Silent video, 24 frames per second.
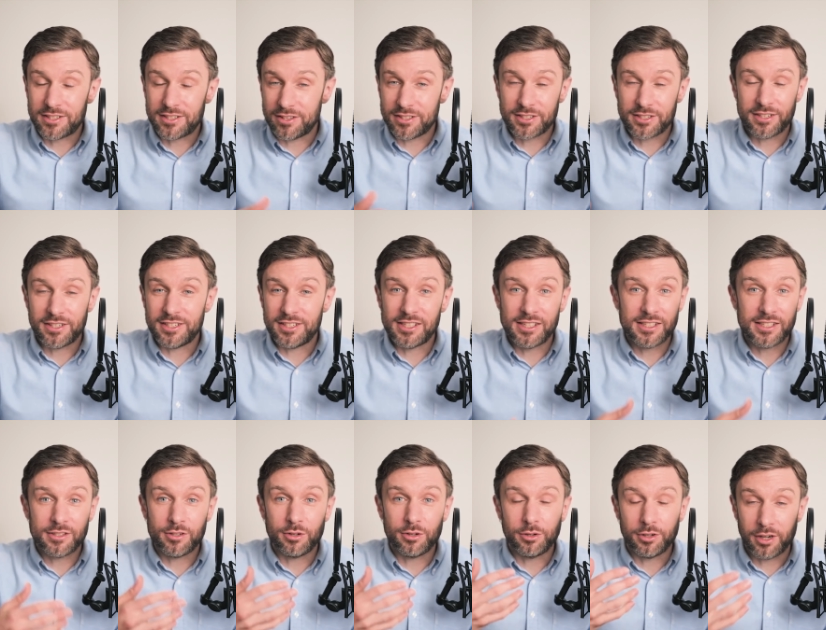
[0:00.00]
So there's a
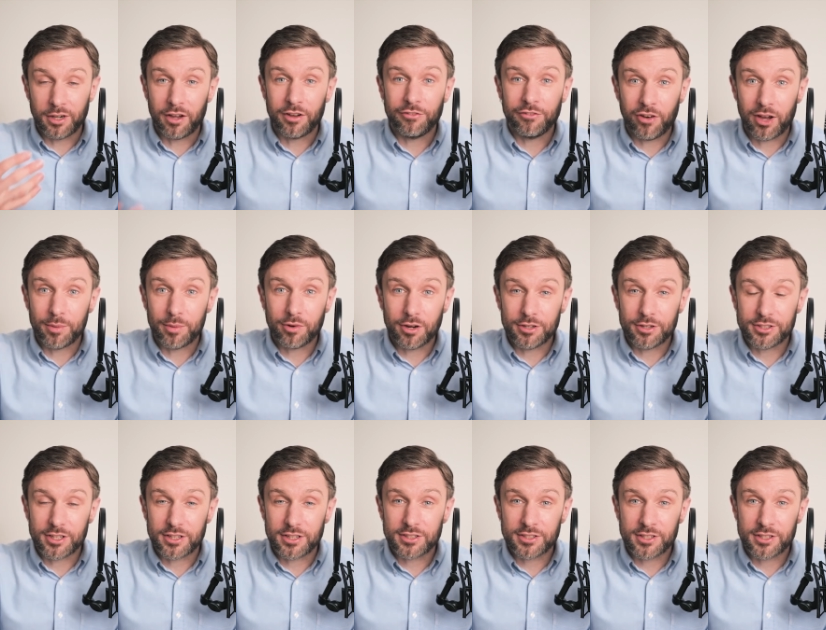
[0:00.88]
disease called lung
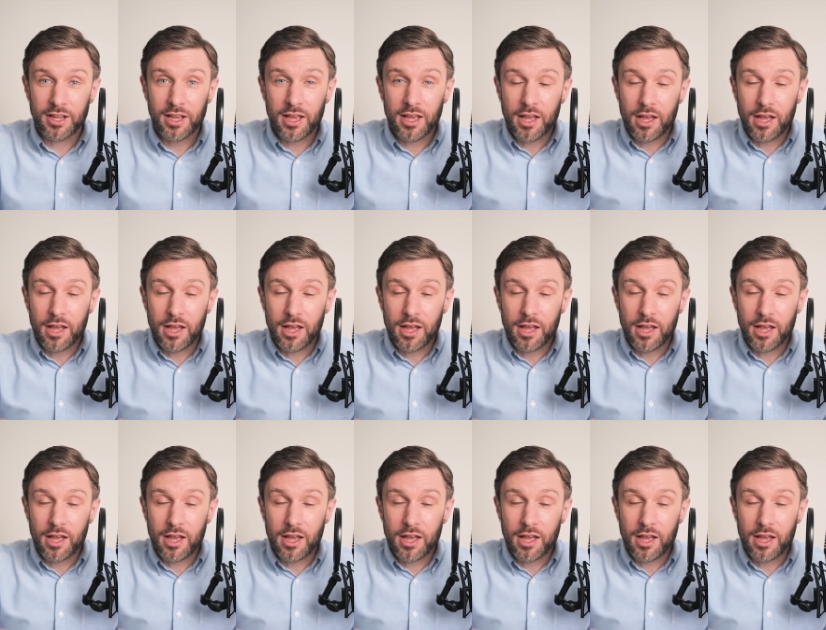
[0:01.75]
fibrosis,